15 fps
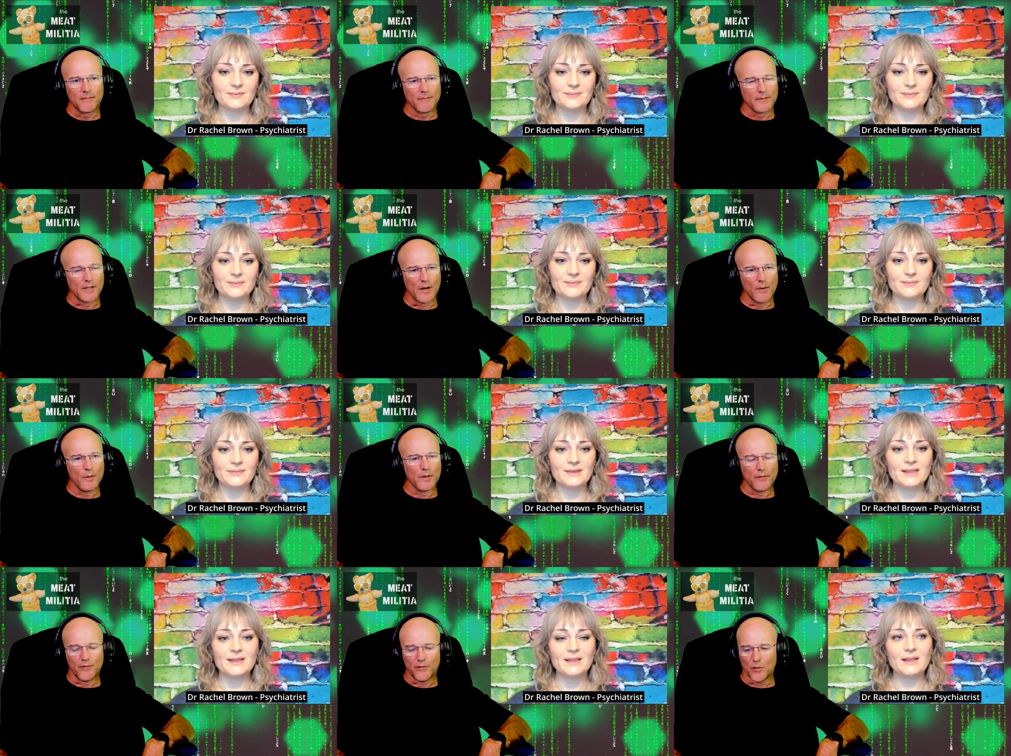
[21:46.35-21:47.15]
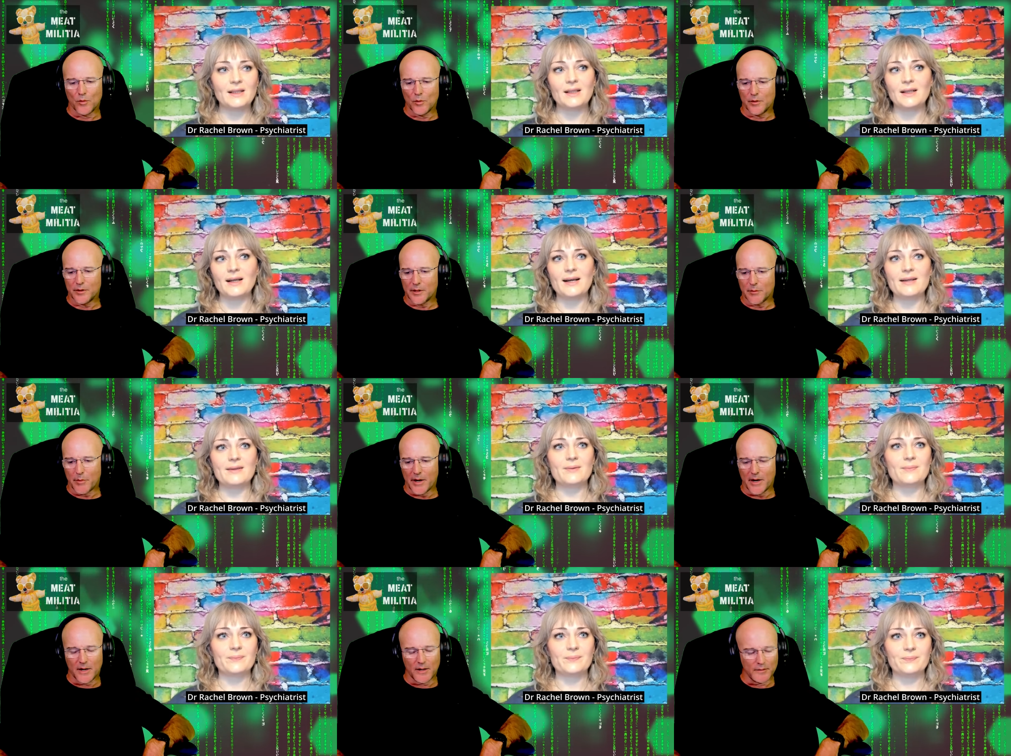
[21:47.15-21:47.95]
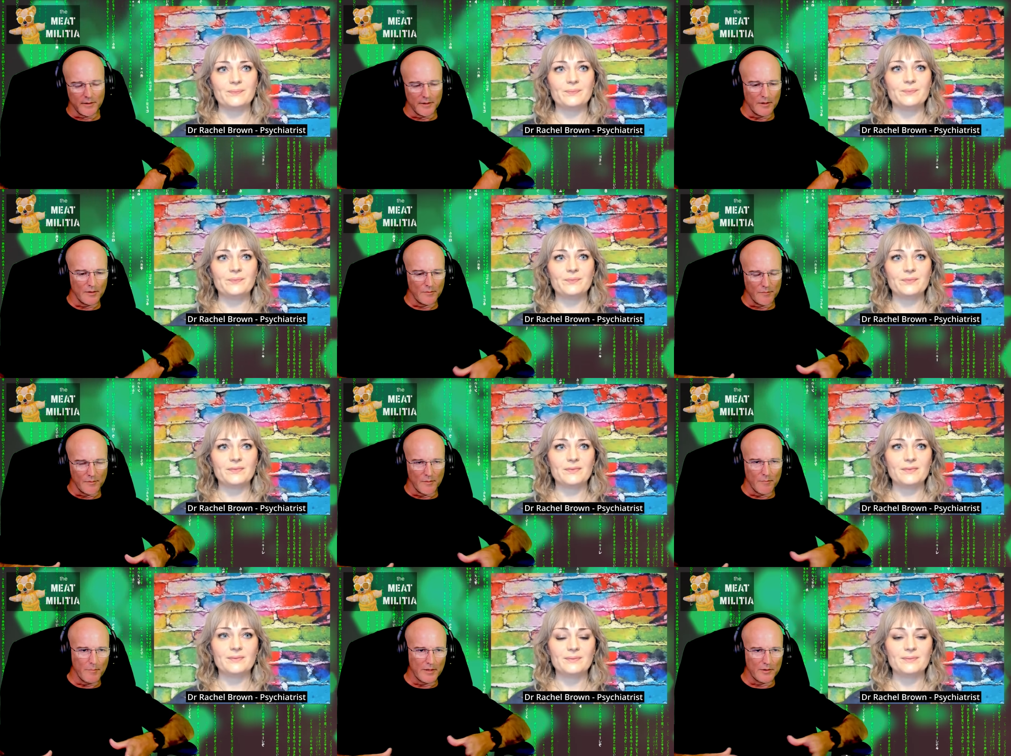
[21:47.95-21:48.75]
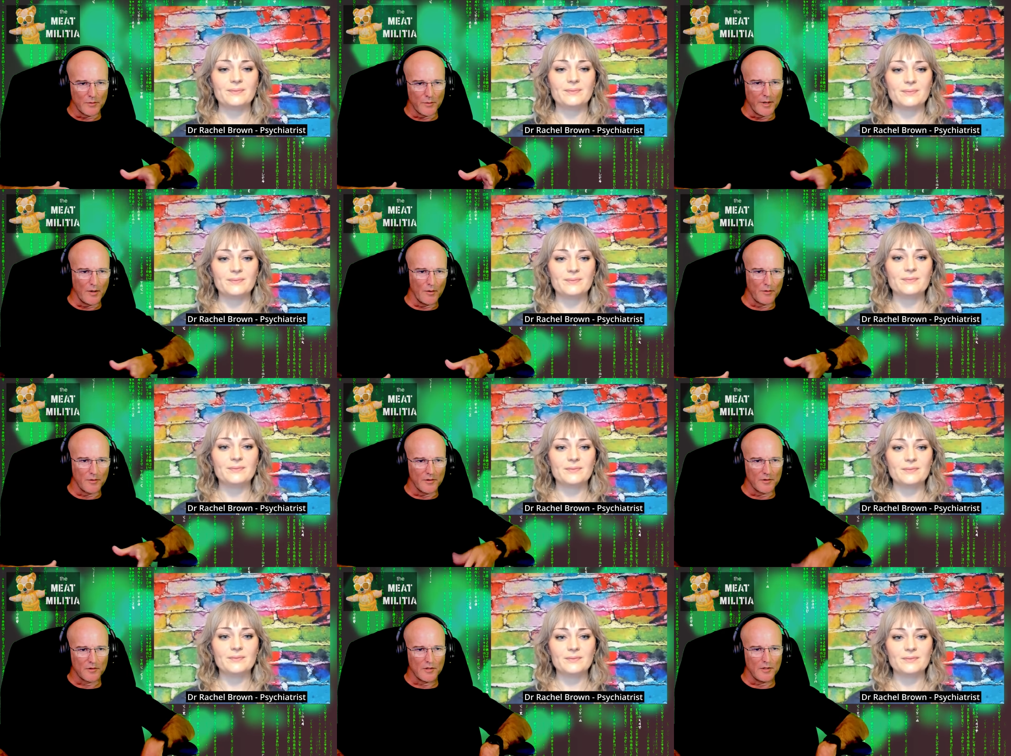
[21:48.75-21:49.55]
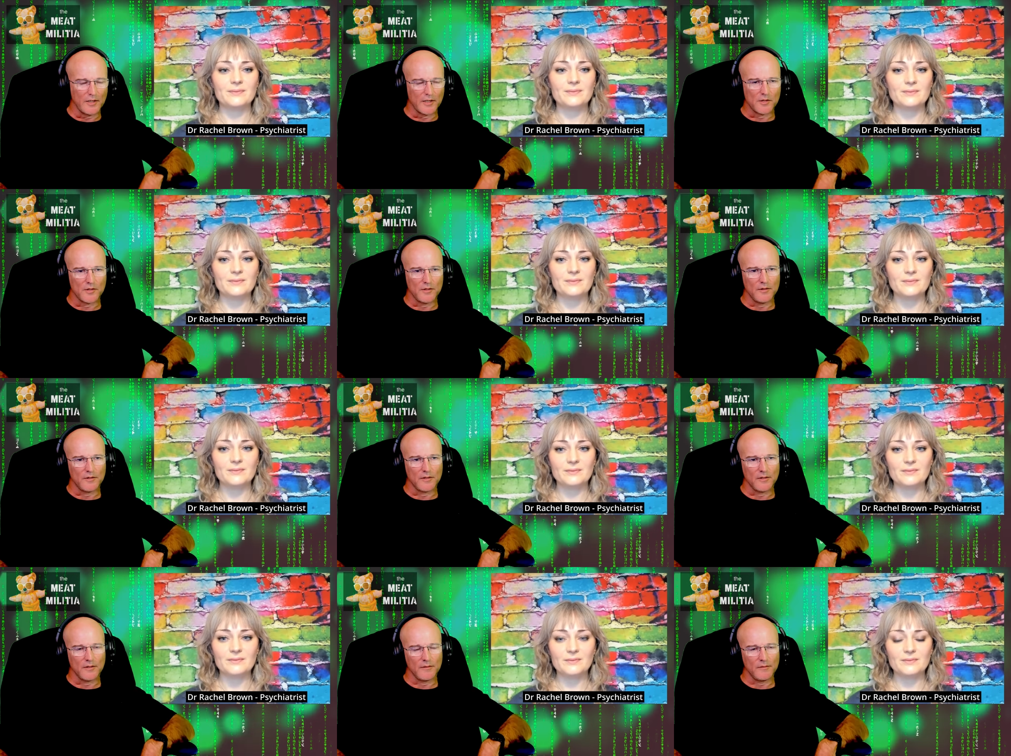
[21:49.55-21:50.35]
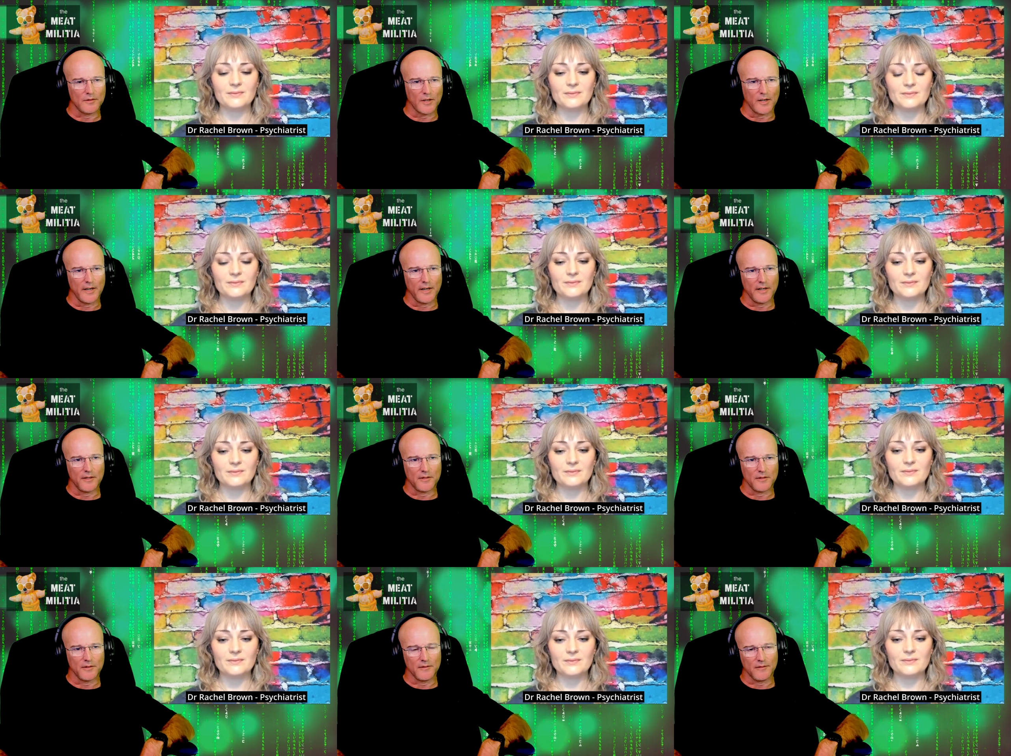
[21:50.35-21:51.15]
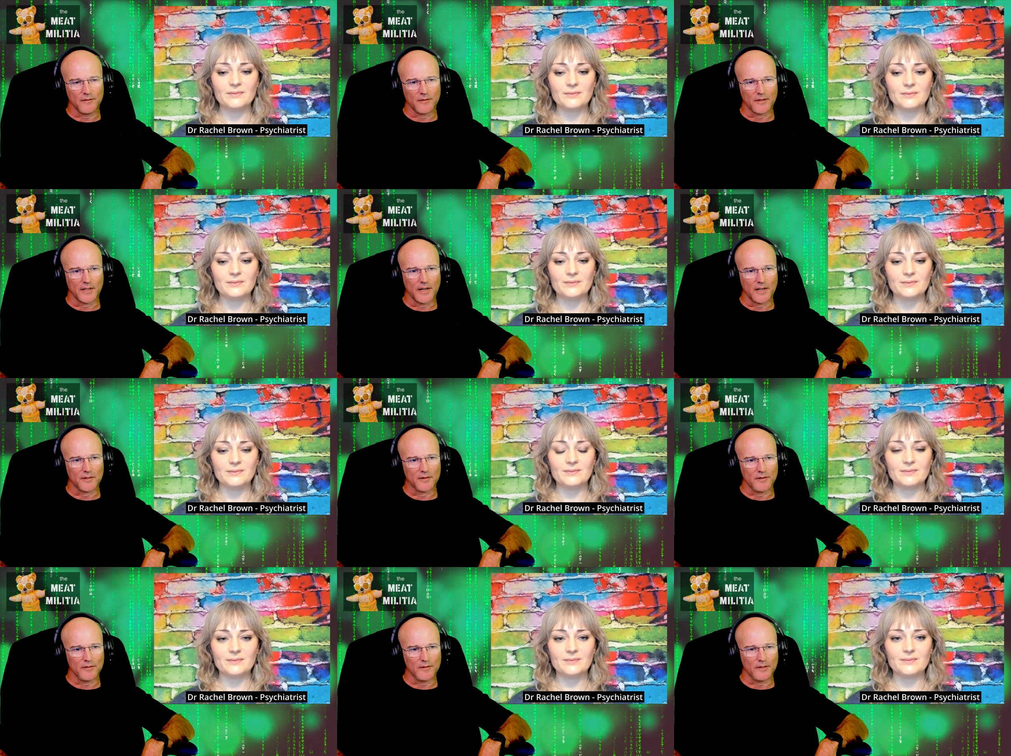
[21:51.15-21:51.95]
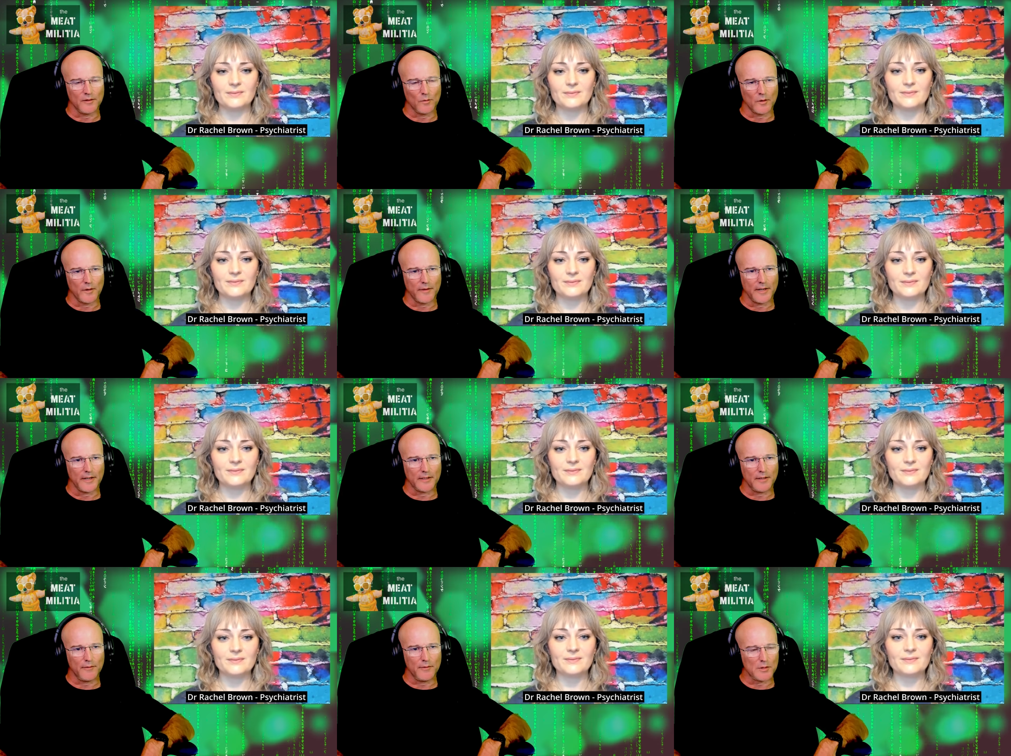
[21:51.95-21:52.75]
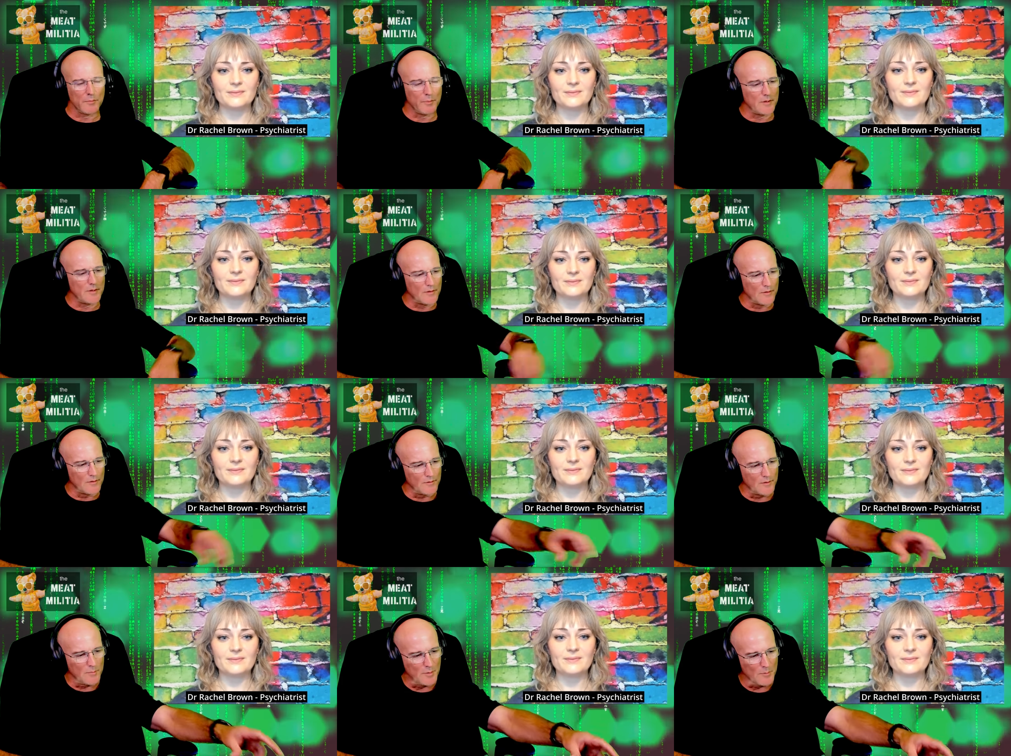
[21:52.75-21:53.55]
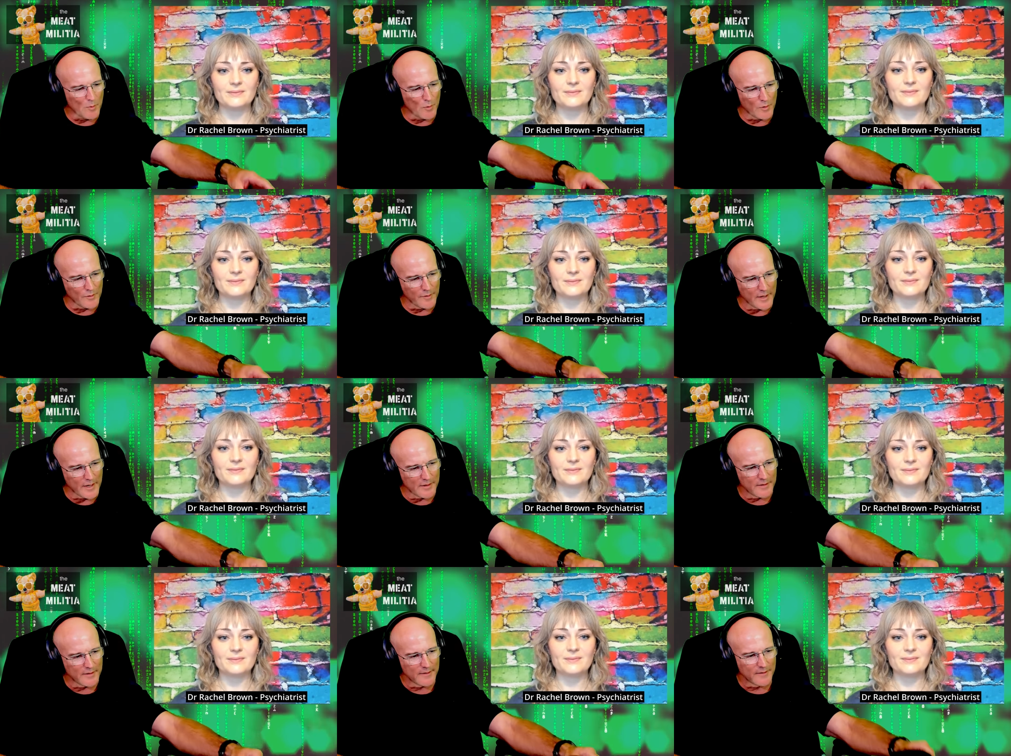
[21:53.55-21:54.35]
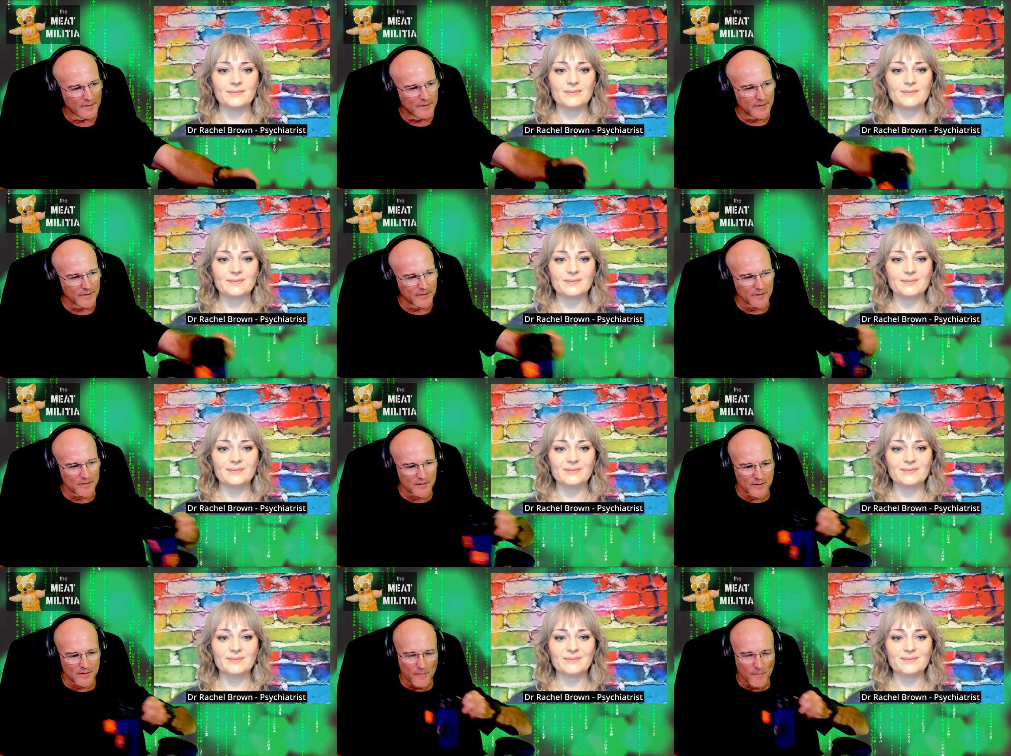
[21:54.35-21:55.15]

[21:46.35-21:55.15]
Speaker 1: going forward about you know mental health and its connection to diet and the gut and, and all of that. Give us a bit of, a bit more on that, I guess.